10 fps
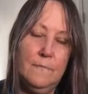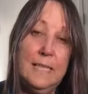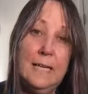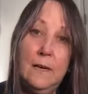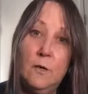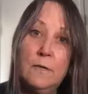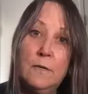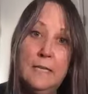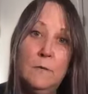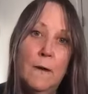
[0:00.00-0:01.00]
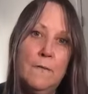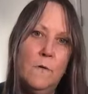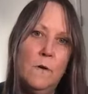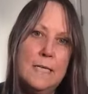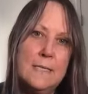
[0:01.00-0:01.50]
And I heard Heal My
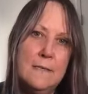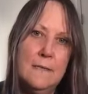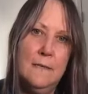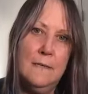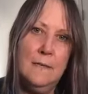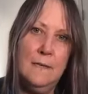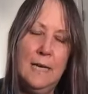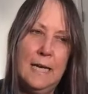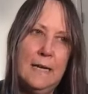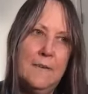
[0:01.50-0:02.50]
Voice. And